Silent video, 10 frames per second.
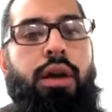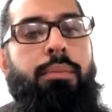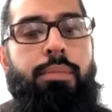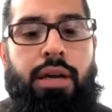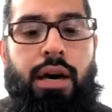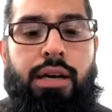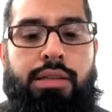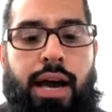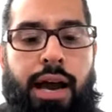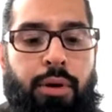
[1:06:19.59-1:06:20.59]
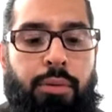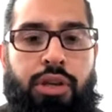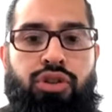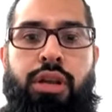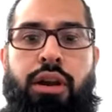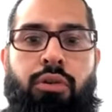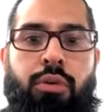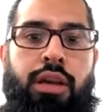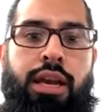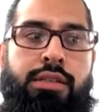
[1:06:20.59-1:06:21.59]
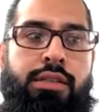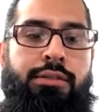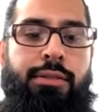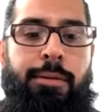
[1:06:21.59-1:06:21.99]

because I want to make sure that everyone gets